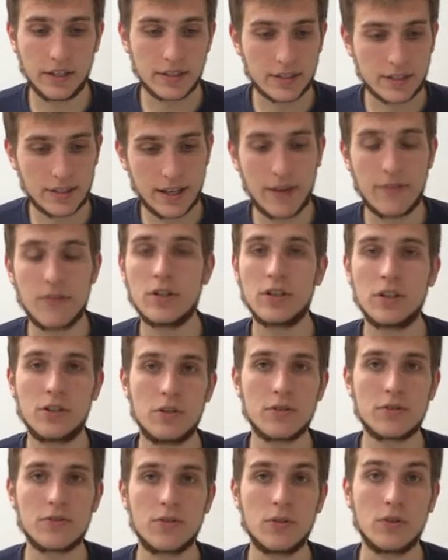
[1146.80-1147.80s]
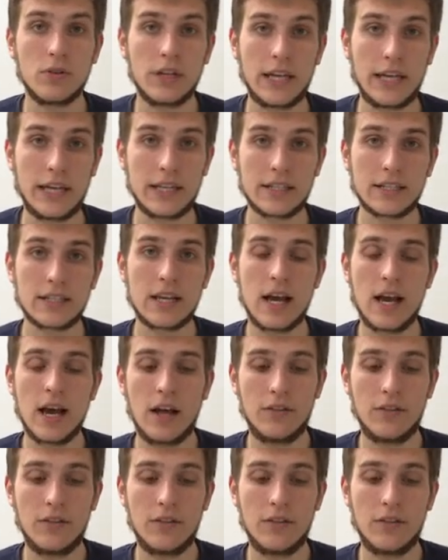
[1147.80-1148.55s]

and several useful links